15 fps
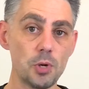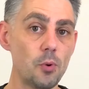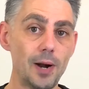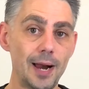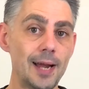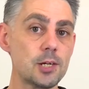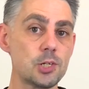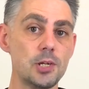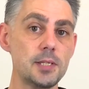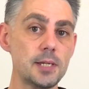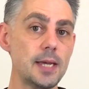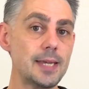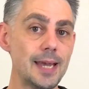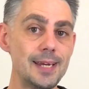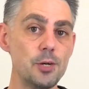don't actually
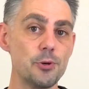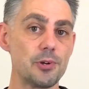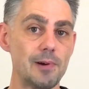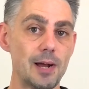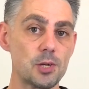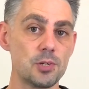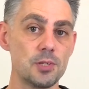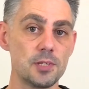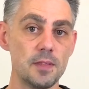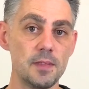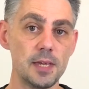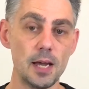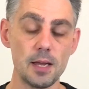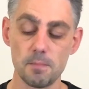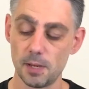take any other actions in the
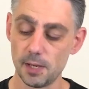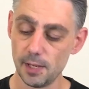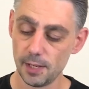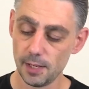game.